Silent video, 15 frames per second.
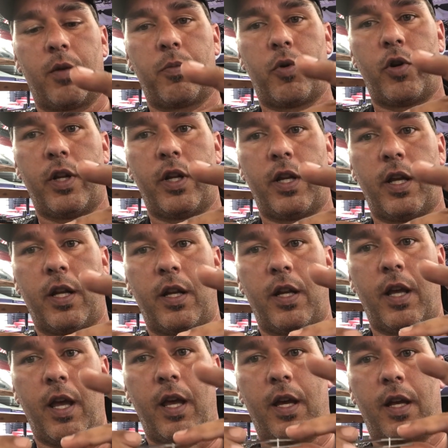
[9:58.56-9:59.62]
put it in
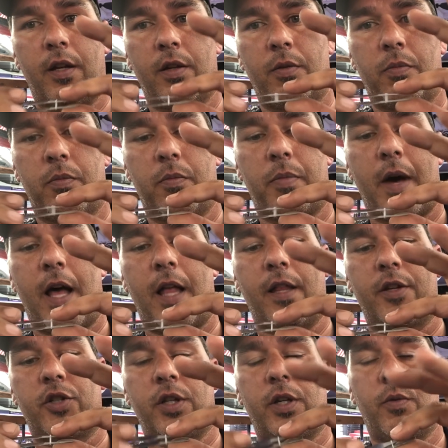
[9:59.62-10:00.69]
and
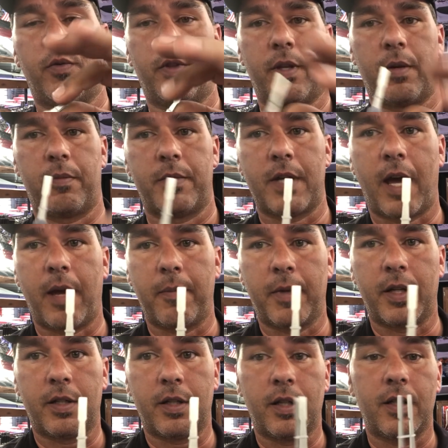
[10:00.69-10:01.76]
polish it with them
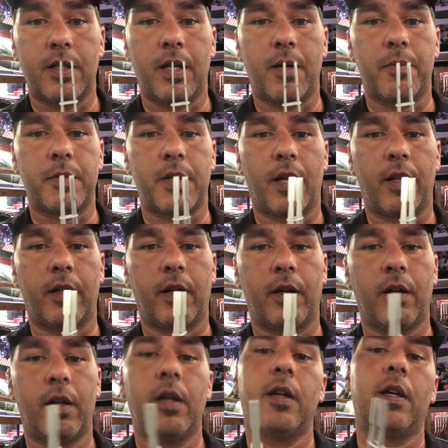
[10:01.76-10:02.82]
diamond tips on there.
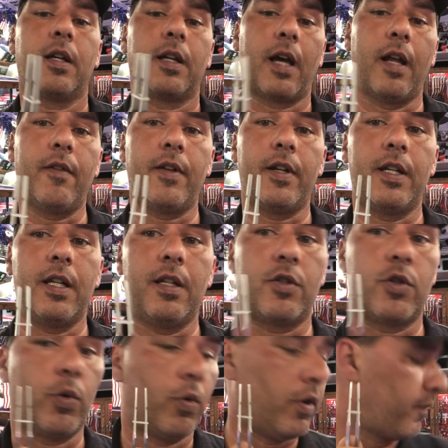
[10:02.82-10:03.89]
Kind of a neat
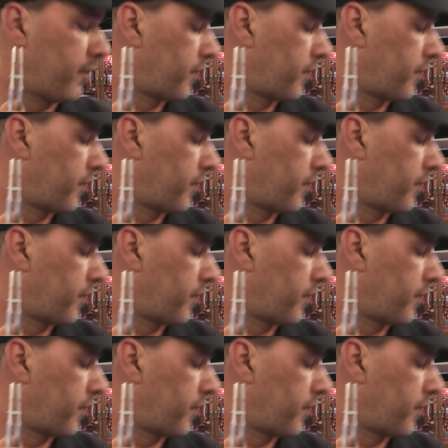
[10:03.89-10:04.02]
tool